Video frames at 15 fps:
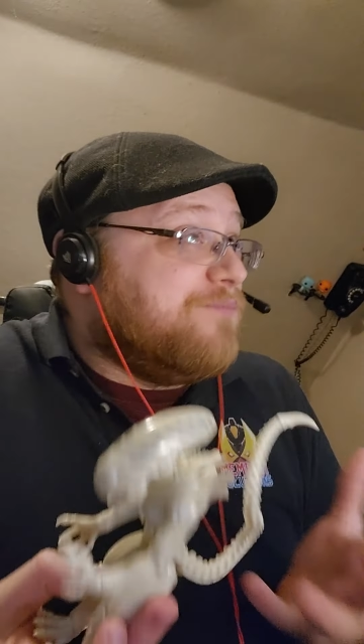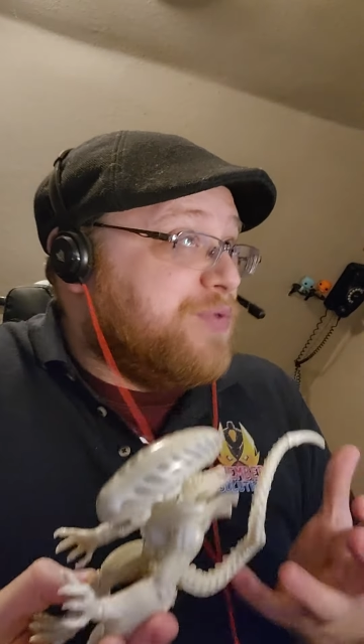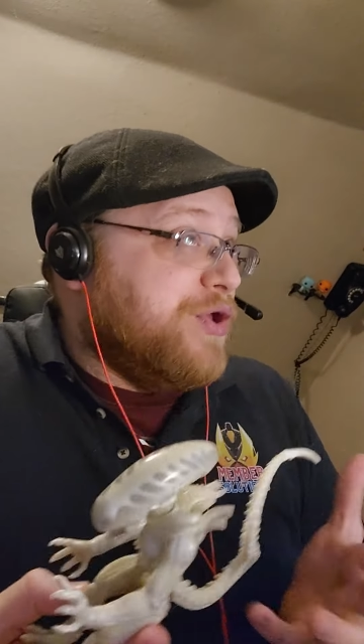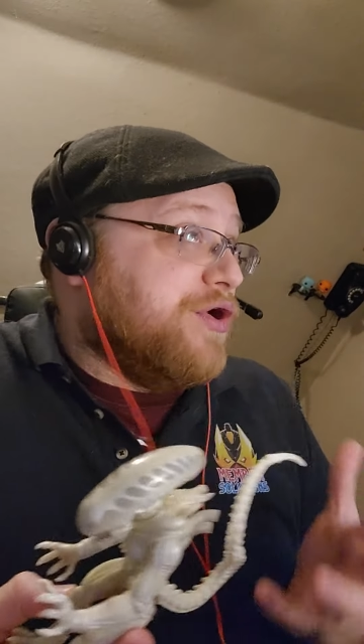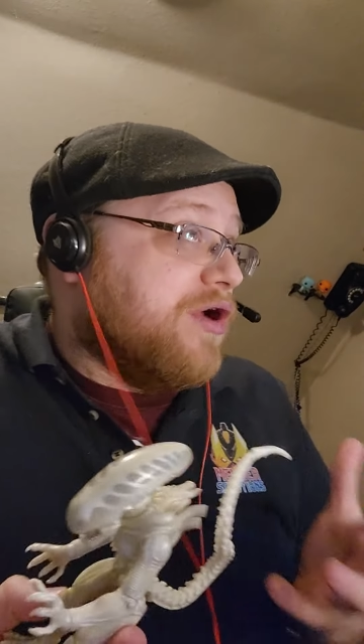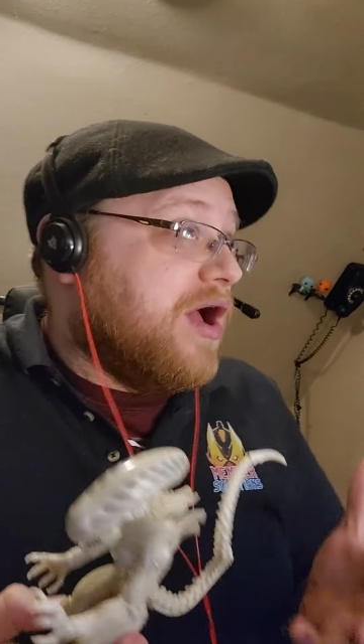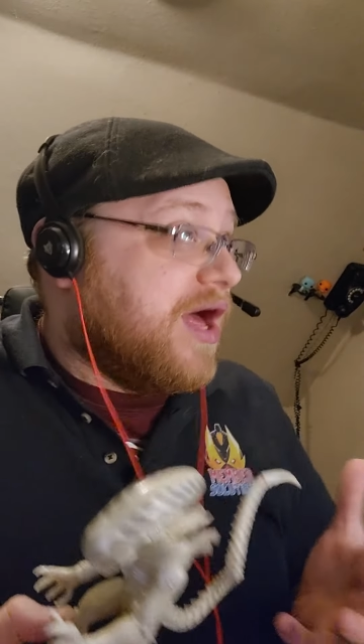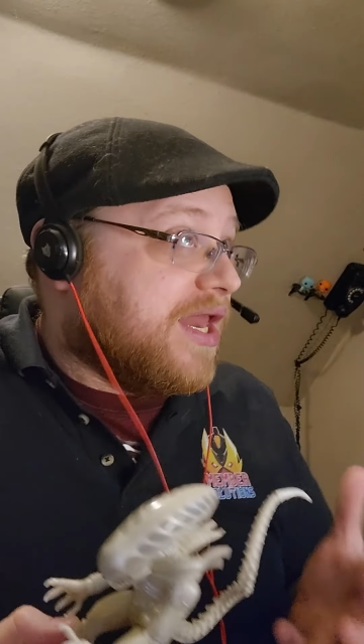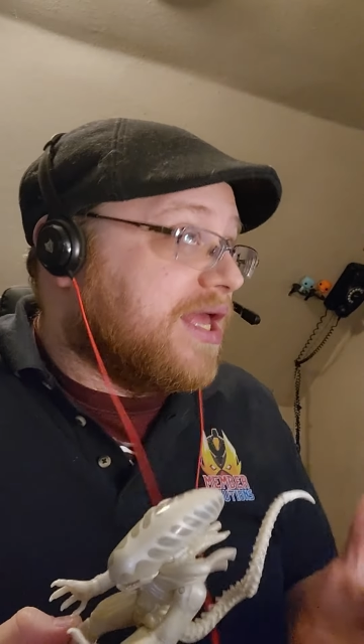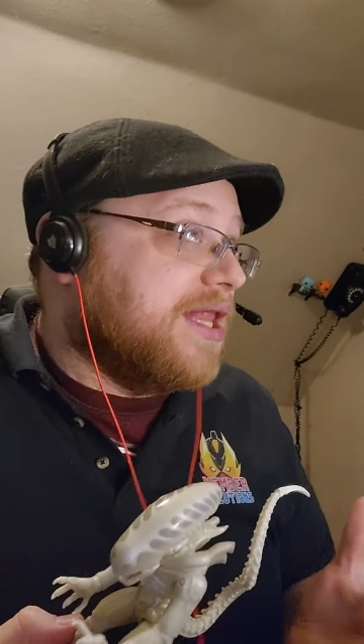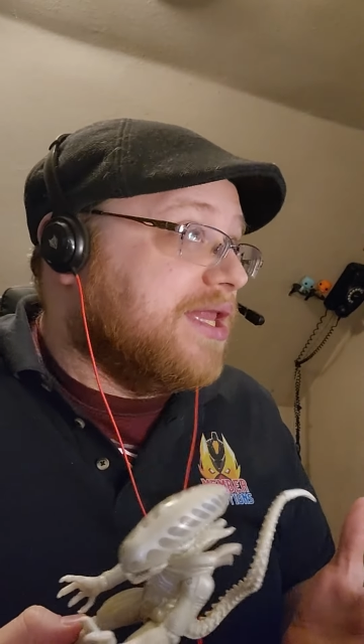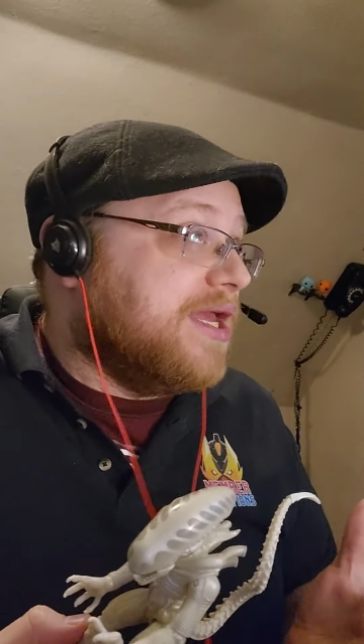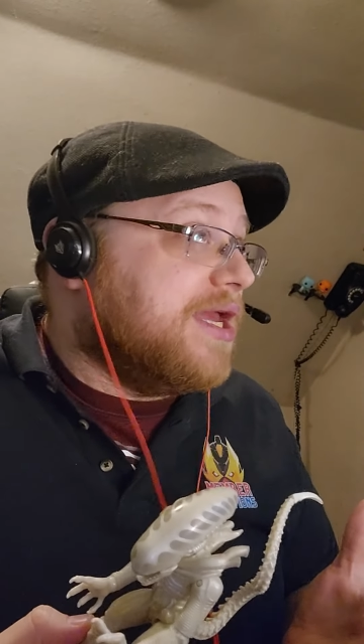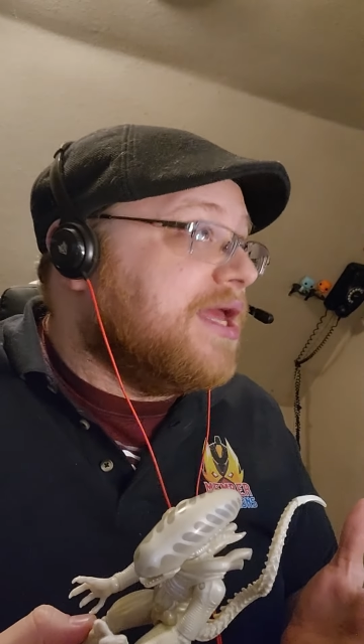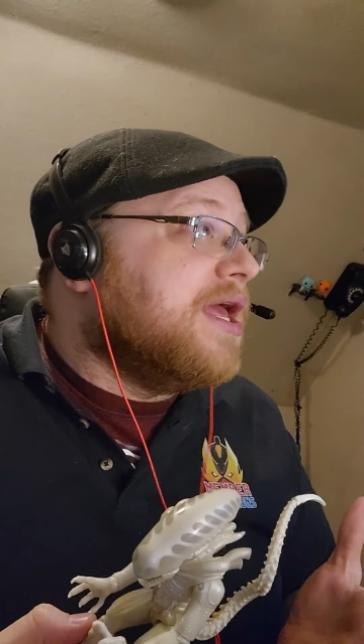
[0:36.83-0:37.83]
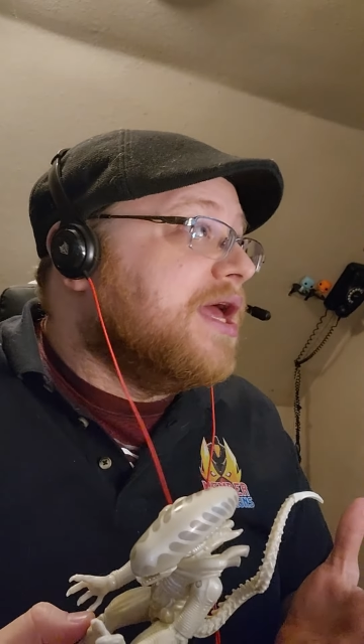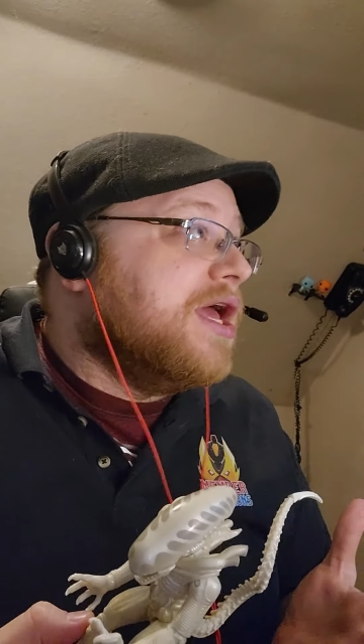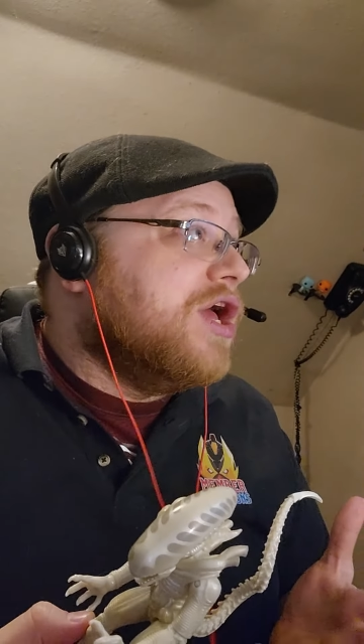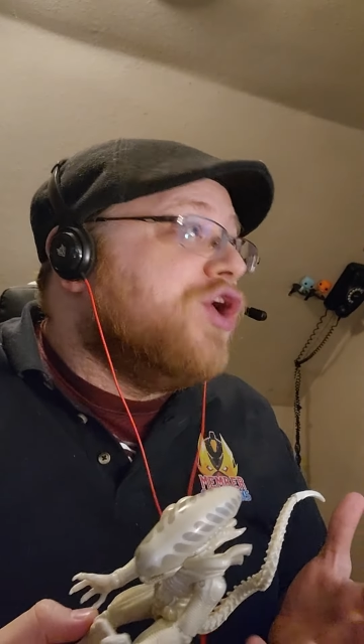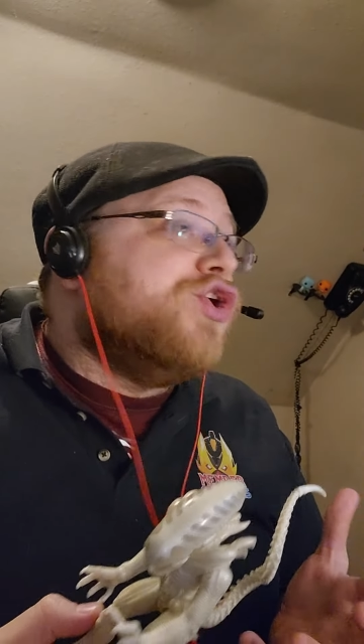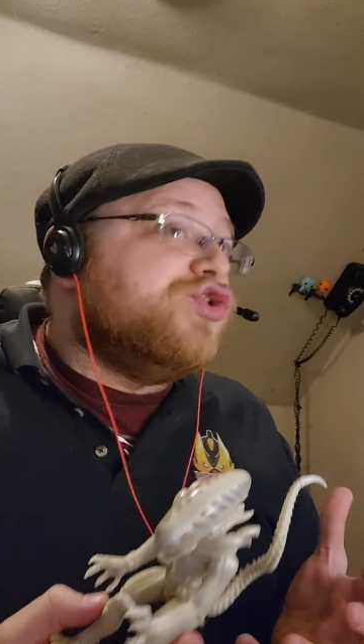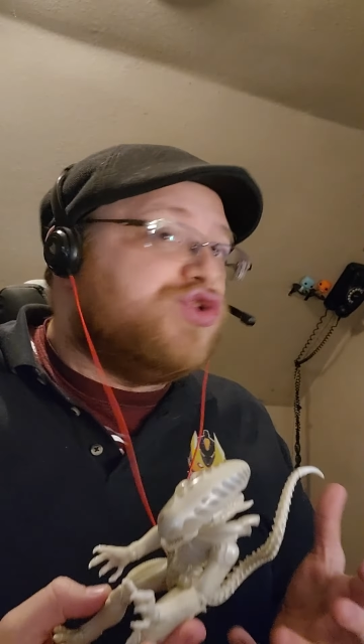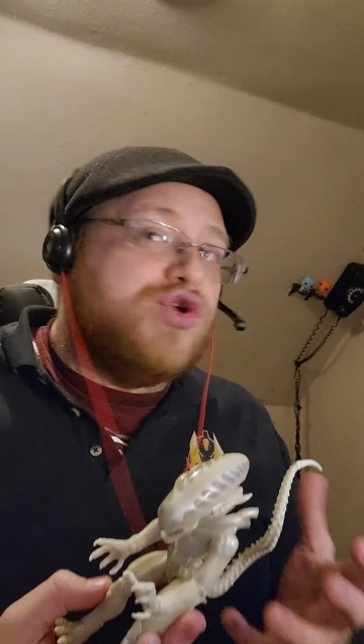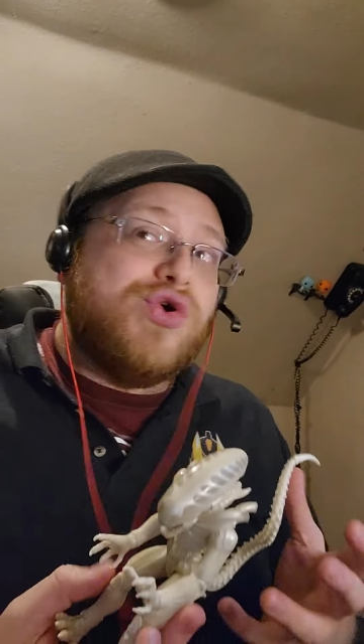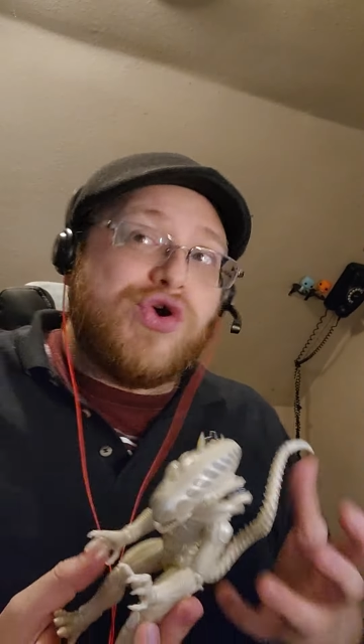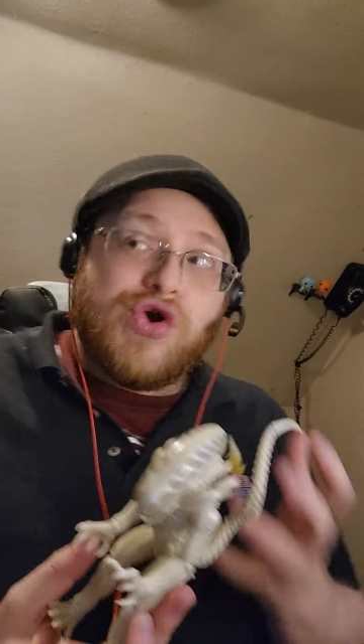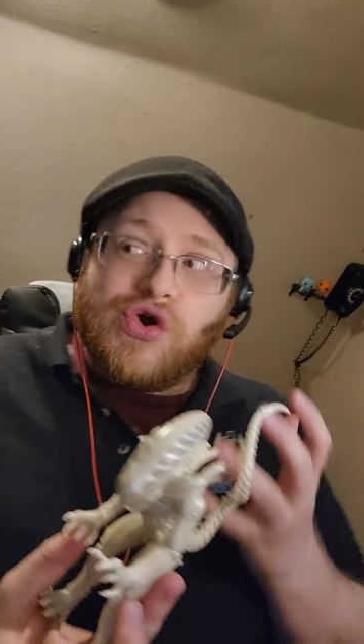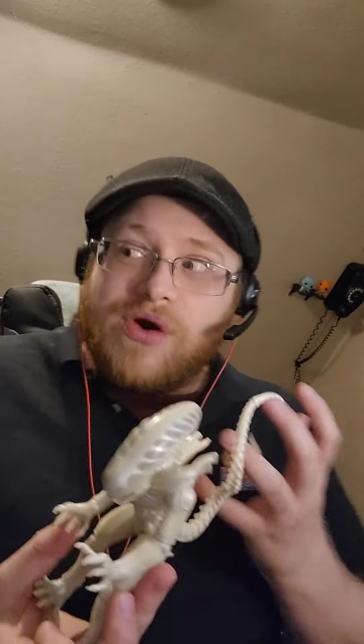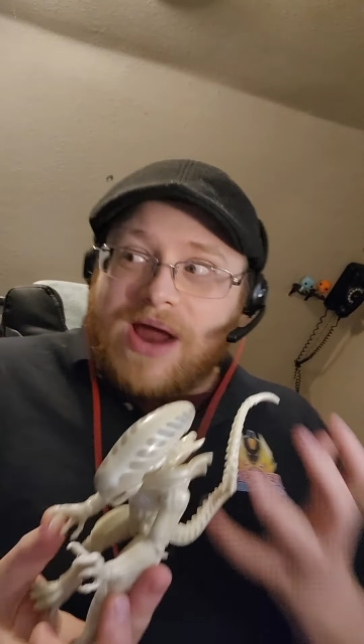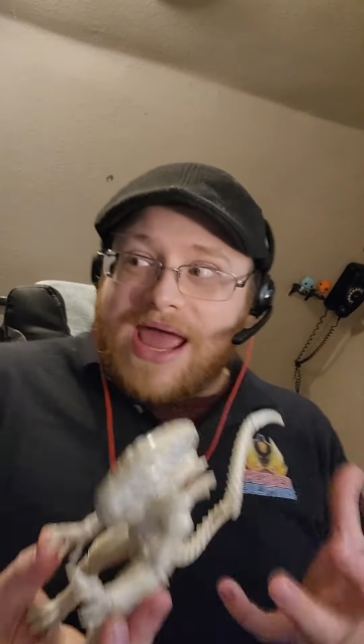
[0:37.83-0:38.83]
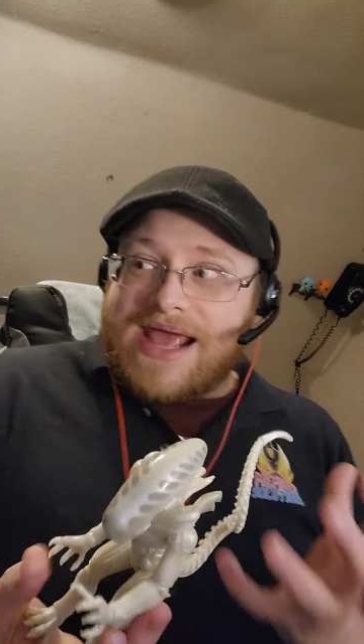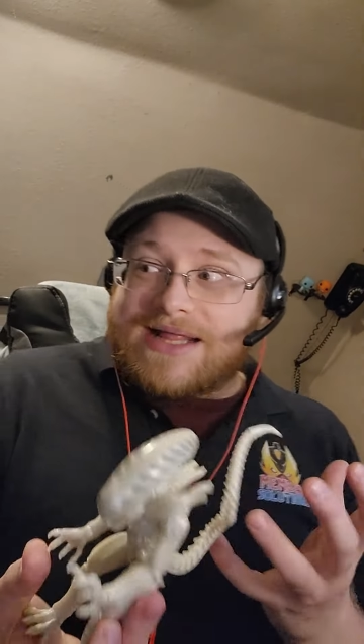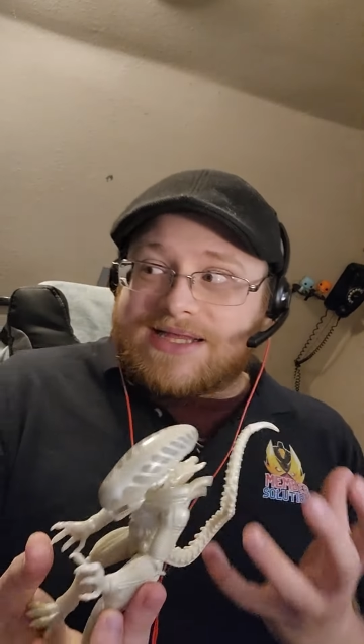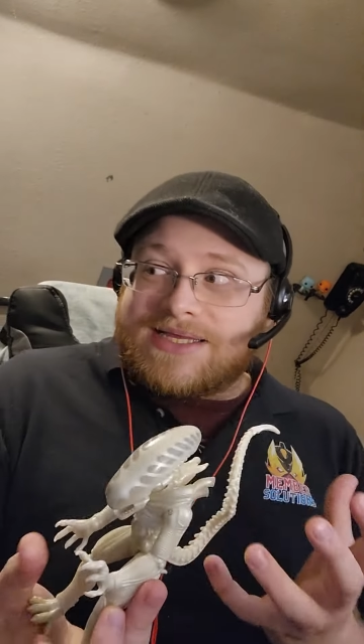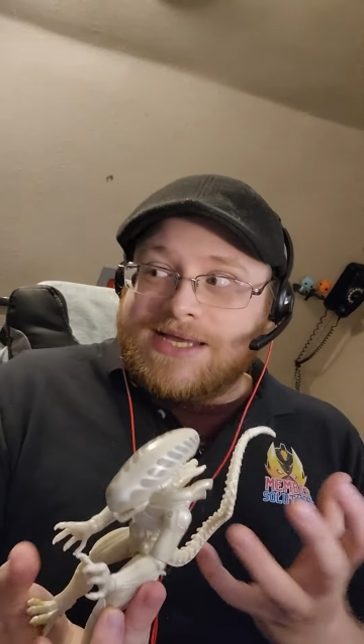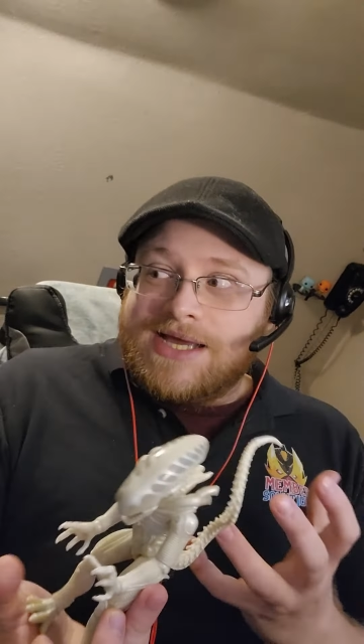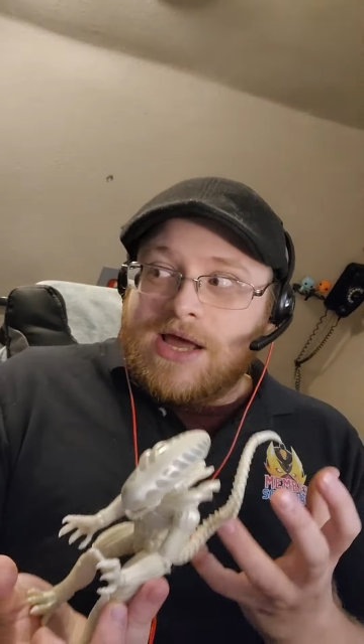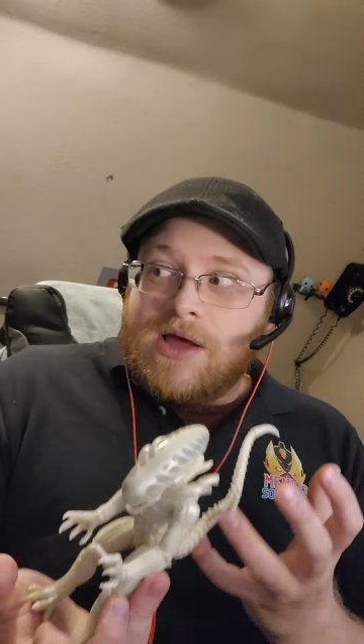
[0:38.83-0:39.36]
periodically to create